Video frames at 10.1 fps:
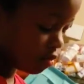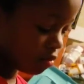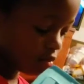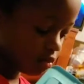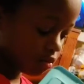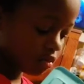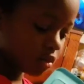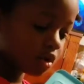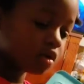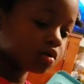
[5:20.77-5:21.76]
time you
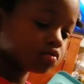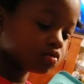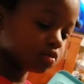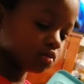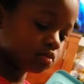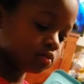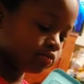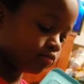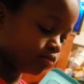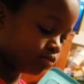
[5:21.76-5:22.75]
been 8?
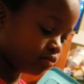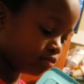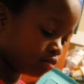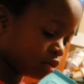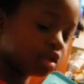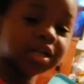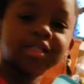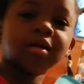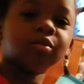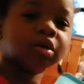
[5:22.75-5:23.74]
Mm, the
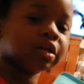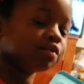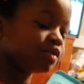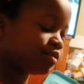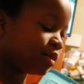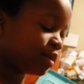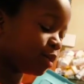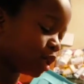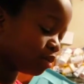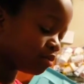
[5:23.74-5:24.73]
last time when I was a
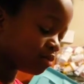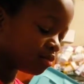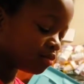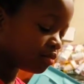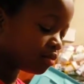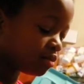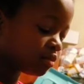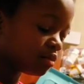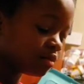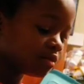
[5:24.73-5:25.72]
baby. Last
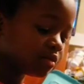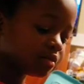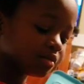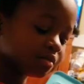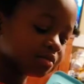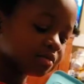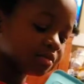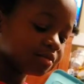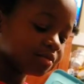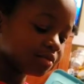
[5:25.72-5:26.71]
time when you was a baby,
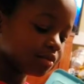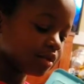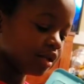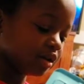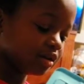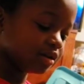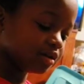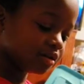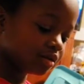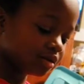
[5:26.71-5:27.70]
you was 8?
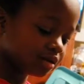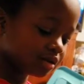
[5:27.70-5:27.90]
Yeah.